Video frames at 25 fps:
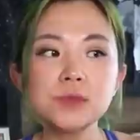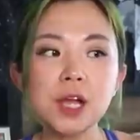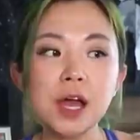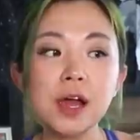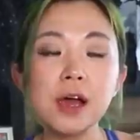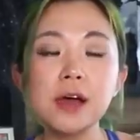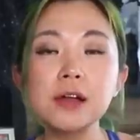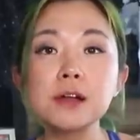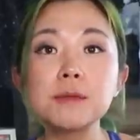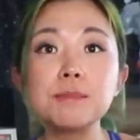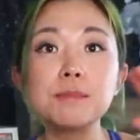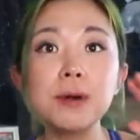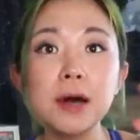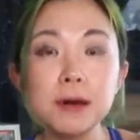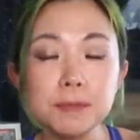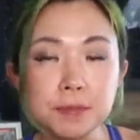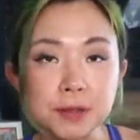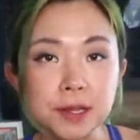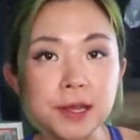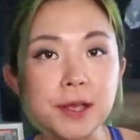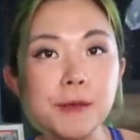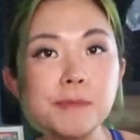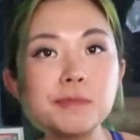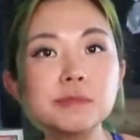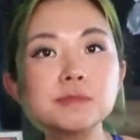I had a
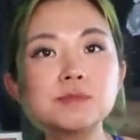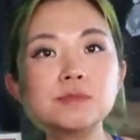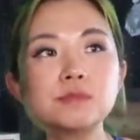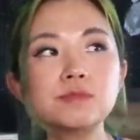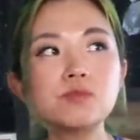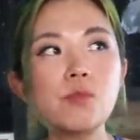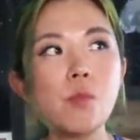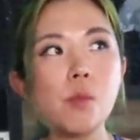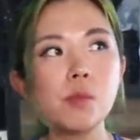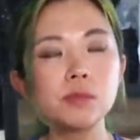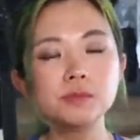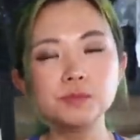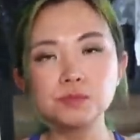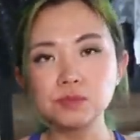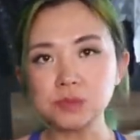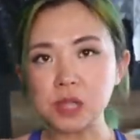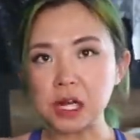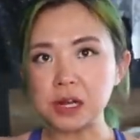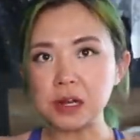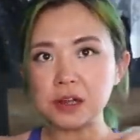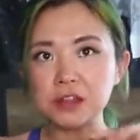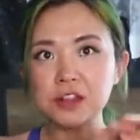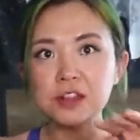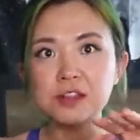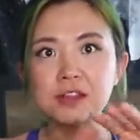bubbly.
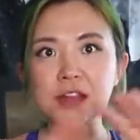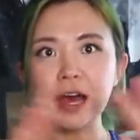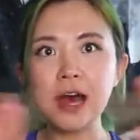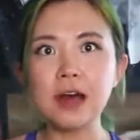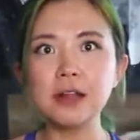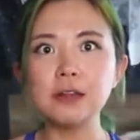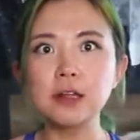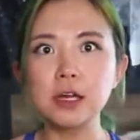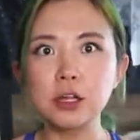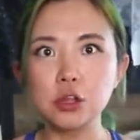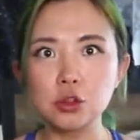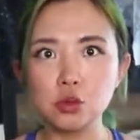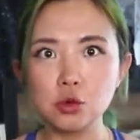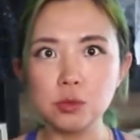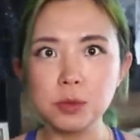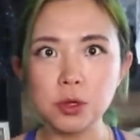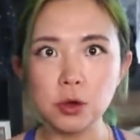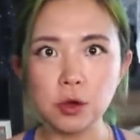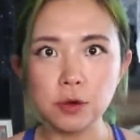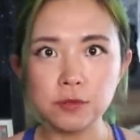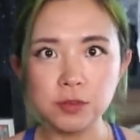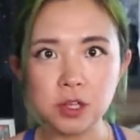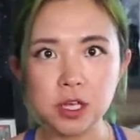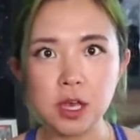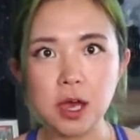And I think that like threw me
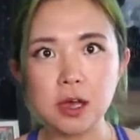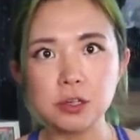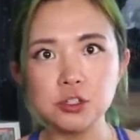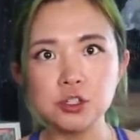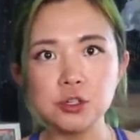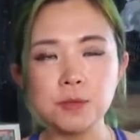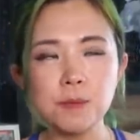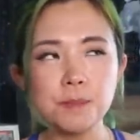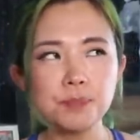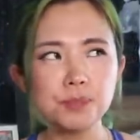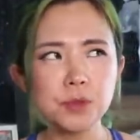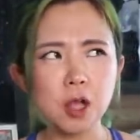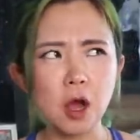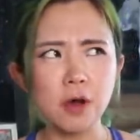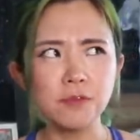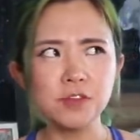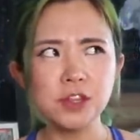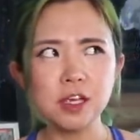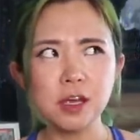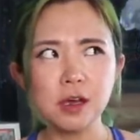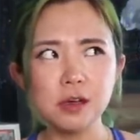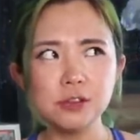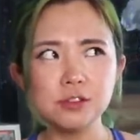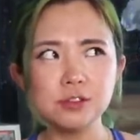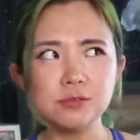off the edge, off
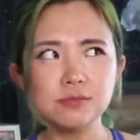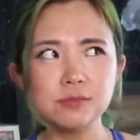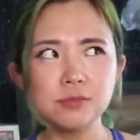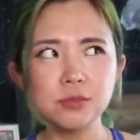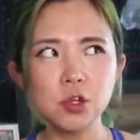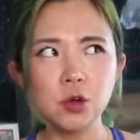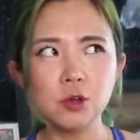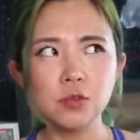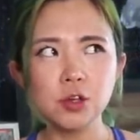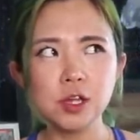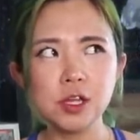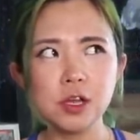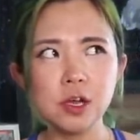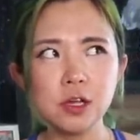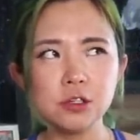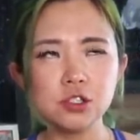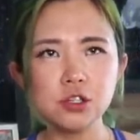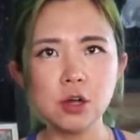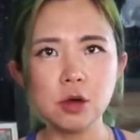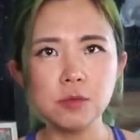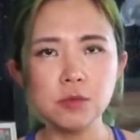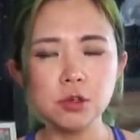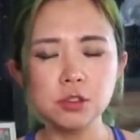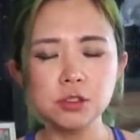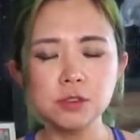the edge, over the edge
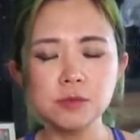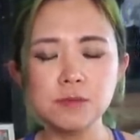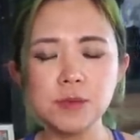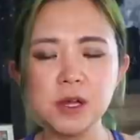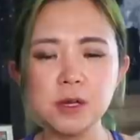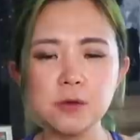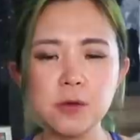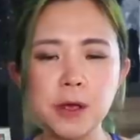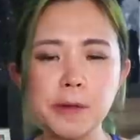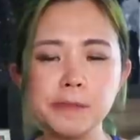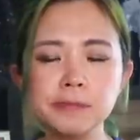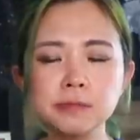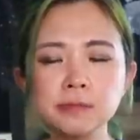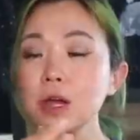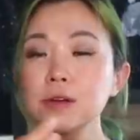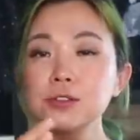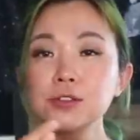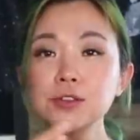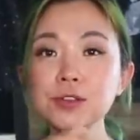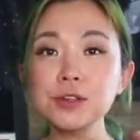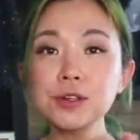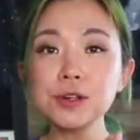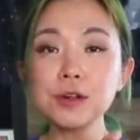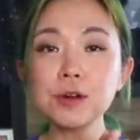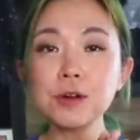almost. Anyway,
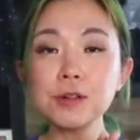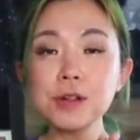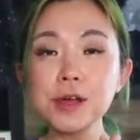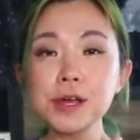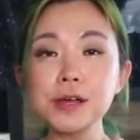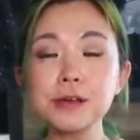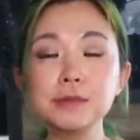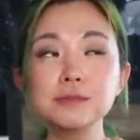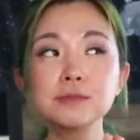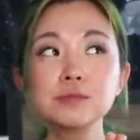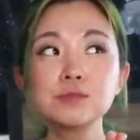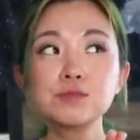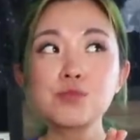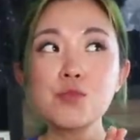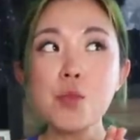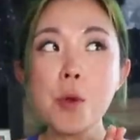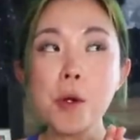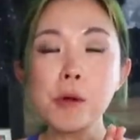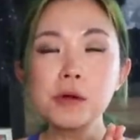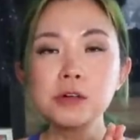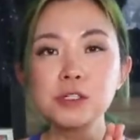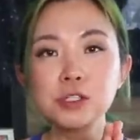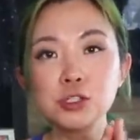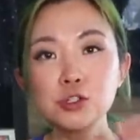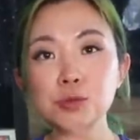so then I got like
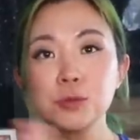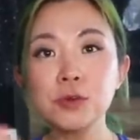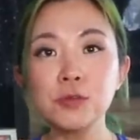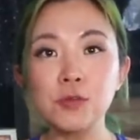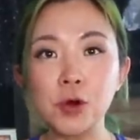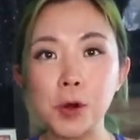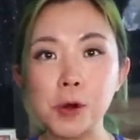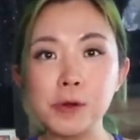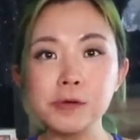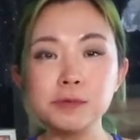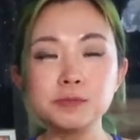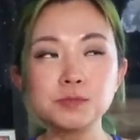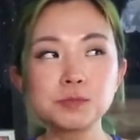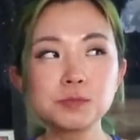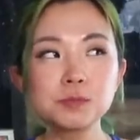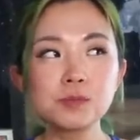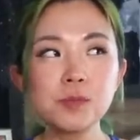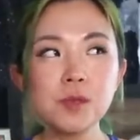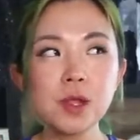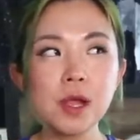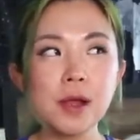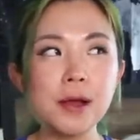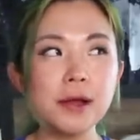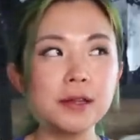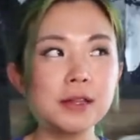super full.
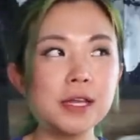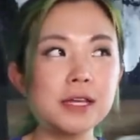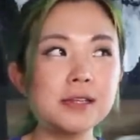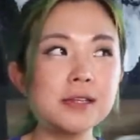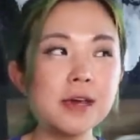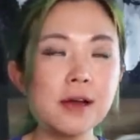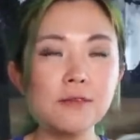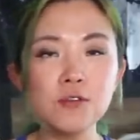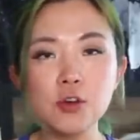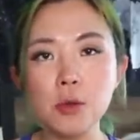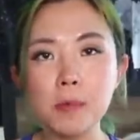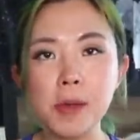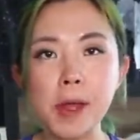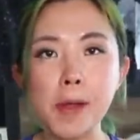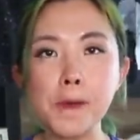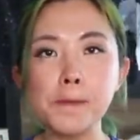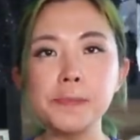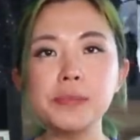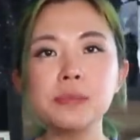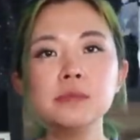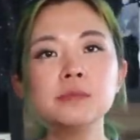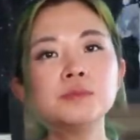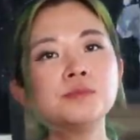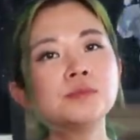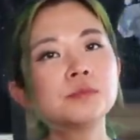I lay down for a bit,
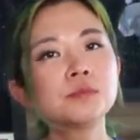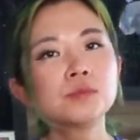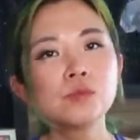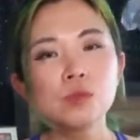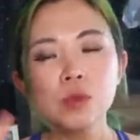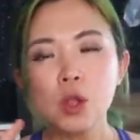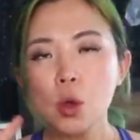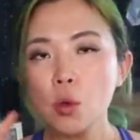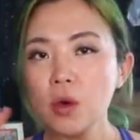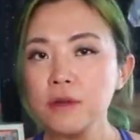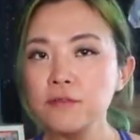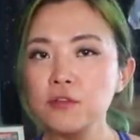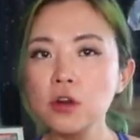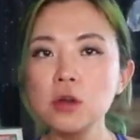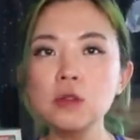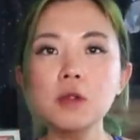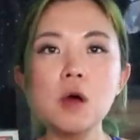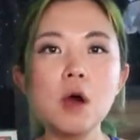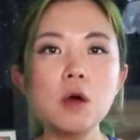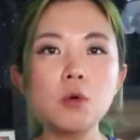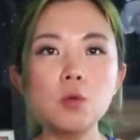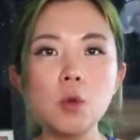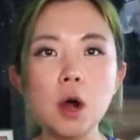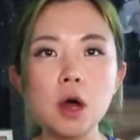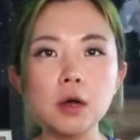went for a
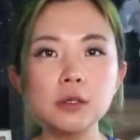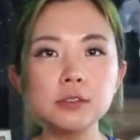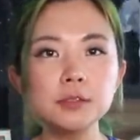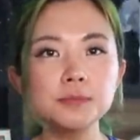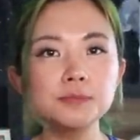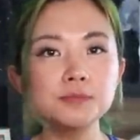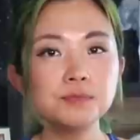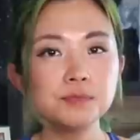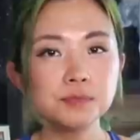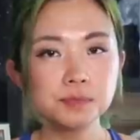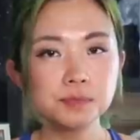long walk,